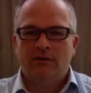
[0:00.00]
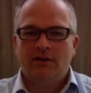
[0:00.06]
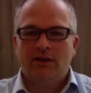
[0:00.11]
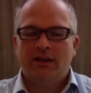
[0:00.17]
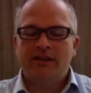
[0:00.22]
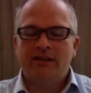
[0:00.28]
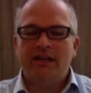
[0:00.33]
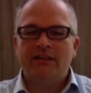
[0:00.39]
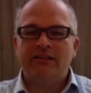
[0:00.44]

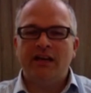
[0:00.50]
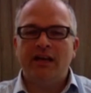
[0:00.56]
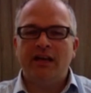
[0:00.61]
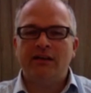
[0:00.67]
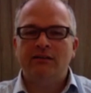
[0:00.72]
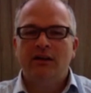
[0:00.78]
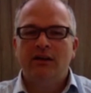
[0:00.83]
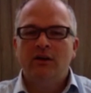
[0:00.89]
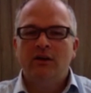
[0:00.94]
And they
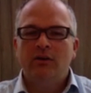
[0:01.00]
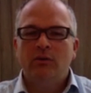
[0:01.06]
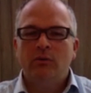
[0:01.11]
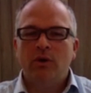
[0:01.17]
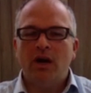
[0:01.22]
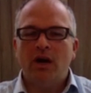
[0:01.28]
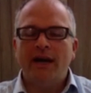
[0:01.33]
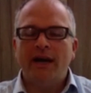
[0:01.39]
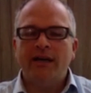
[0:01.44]
said,
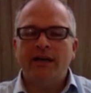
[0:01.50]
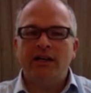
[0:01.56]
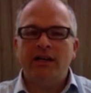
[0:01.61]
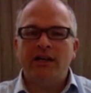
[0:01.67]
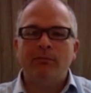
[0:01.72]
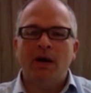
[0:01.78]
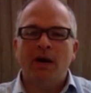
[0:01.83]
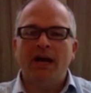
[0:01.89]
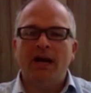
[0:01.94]
"Well, I could
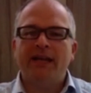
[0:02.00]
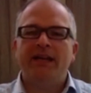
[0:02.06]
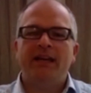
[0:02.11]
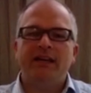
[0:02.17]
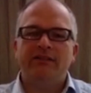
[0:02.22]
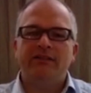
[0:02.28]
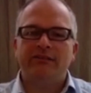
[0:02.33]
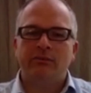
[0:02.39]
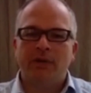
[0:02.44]
give my
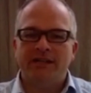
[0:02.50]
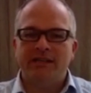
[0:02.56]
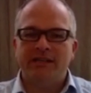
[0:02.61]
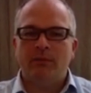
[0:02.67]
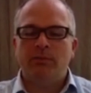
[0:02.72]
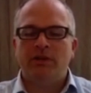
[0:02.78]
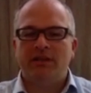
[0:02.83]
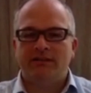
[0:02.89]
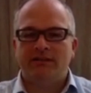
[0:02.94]
keys to my
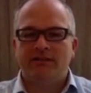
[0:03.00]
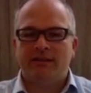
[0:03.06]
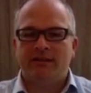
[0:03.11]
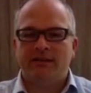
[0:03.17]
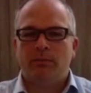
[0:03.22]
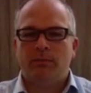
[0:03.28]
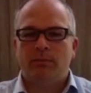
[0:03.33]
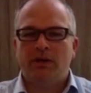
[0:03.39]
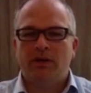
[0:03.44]
deputy's
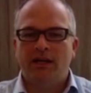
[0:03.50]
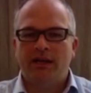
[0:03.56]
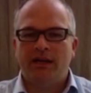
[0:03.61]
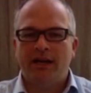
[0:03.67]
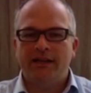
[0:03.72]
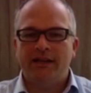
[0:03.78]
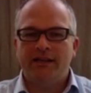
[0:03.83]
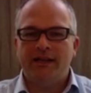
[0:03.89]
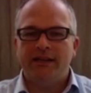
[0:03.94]
deputy,
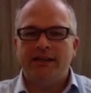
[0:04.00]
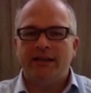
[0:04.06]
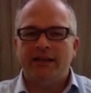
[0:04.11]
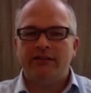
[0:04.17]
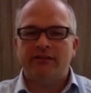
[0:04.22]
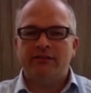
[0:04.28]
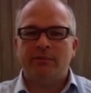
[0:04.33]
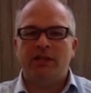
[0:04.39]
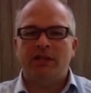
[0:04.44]
and then
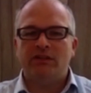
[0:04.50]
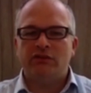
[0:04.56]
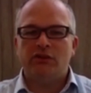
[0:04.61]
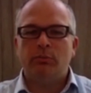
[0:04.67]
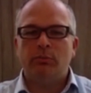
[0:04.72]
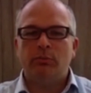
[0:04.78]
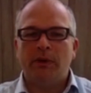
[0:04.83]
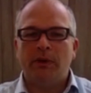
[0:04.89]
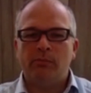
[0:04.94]
there'd be
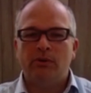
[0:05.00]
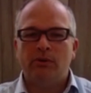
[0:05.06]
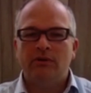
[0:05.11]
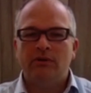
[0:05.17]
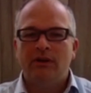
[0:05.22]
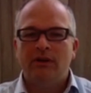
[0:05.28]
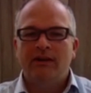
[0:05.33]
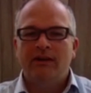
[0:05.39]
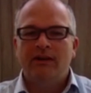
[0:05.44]
two
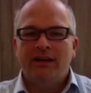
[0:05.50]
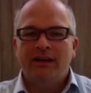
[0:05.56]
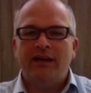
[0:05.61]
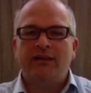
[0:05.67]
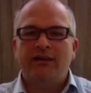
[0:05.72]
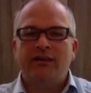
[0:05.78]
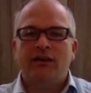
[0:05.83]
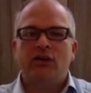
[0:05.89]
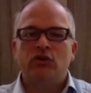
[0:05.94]
people
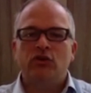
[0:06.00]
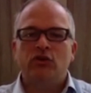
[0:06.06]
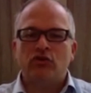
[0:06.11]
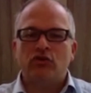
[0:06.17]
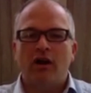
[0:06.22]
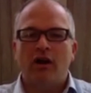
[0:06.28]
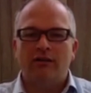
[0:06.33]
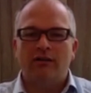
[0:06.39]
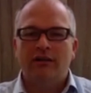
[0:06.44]
in
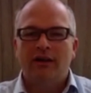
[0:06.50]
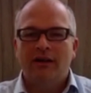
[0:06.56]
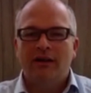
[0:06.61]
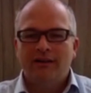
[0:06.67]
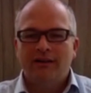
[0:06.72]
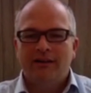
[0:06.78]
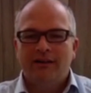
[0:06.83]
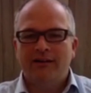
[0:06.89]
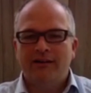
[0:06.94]
control
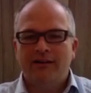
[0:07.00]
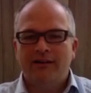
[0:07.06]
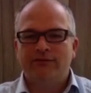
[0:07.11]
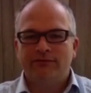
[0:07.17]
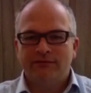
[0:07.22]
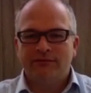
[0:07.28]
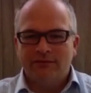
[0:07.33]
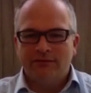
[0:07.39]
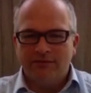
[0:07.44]
of
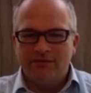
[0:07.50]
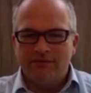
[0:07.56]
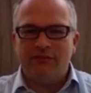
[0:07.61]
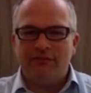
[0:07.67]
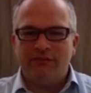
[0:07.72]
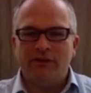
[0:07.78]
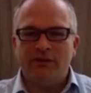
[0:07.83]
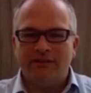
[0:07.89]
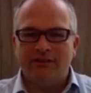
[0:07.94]

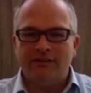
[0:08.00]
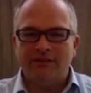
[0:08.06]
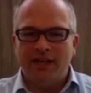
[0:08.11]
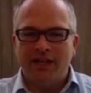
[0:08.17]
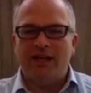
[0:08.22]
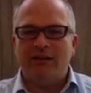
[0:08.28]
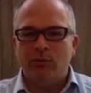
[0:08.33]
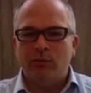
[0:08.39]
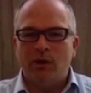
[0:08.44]
different
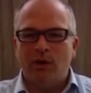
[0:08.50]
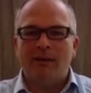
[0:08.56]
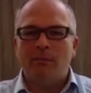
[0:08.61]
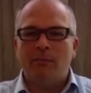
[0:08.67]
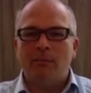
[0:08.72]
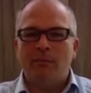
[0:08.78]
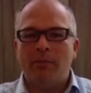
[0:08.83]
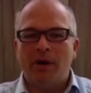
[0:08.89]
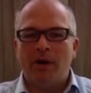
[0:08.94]
keys while
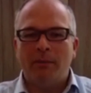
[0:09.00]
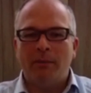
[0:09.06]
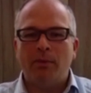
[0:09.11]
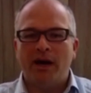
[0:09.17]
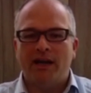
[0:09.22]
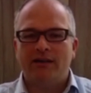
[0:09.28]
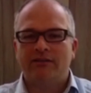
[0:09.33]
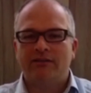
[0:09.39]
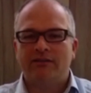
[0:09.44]
I'm on my
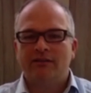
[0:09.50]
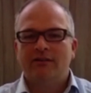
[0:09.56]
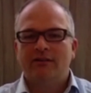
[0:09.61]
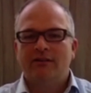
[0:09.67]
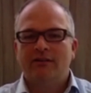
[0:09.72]
breaks."